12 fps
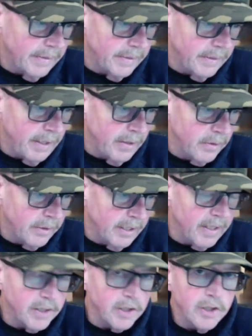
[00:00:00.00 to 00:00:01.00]
Tino
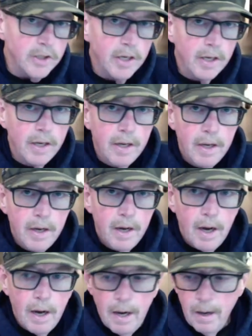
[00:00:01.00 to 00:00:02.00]
Gish
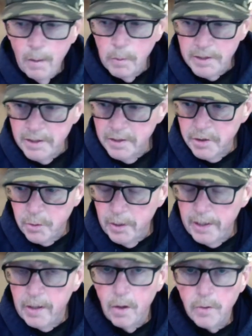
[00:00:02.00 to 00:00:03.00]
uh, was in
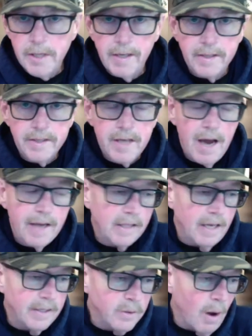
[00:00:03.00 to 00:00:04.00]
street clothes on the
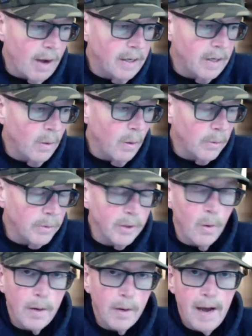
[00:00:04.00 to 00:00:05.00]
sideline. So I don't know what was
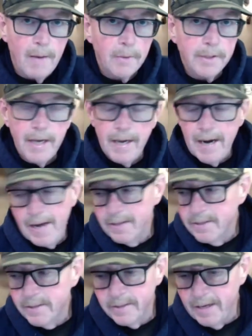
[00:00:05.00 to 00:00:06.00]
going on with that.
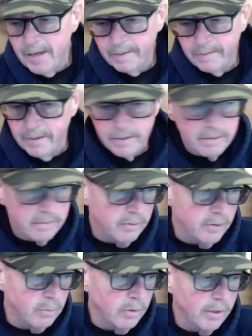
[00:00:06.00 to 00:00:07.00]
Honestly, I, it's,
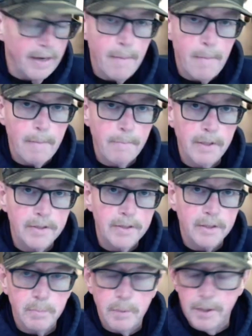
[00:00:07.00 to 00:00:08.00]
it's really not my
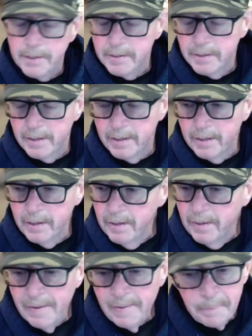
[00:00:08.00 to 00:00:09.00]
business. But uh,
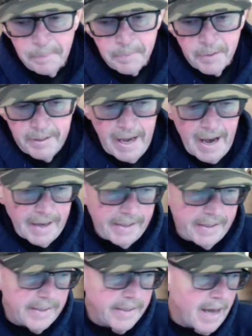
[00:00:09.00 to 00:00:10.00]
yeah,
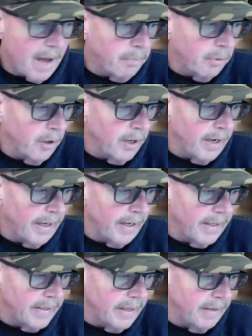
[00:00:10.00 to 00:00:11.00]
he did not play,
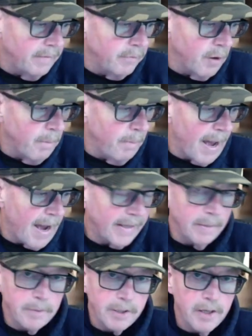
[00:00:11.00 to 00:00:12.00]
and and for a
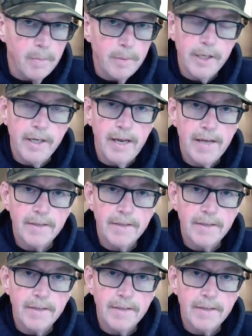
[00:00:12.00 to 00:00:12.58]
backup to come in in that